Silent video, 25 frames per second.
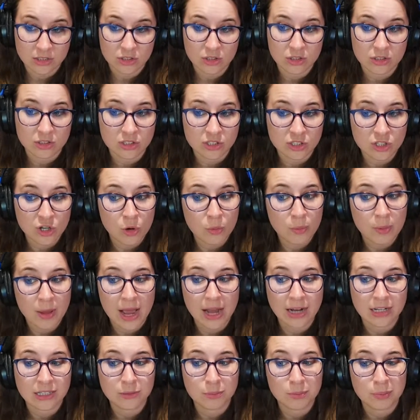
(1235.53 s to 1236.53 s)
to the
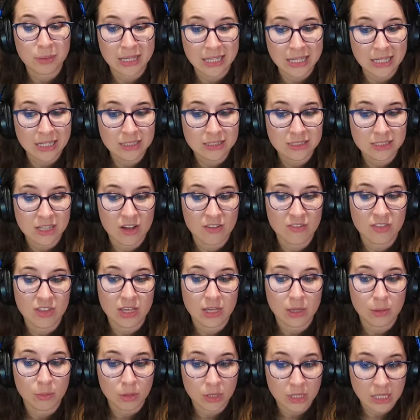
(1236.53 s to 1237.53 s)
snow-packed peaks of the
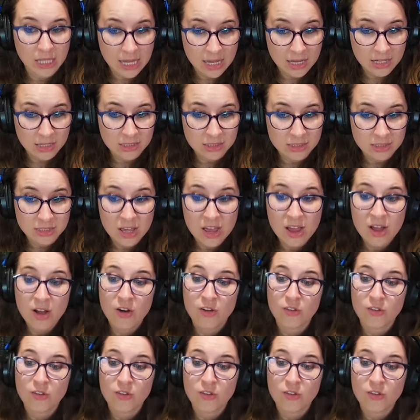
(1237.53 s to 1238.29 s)
Himalayas,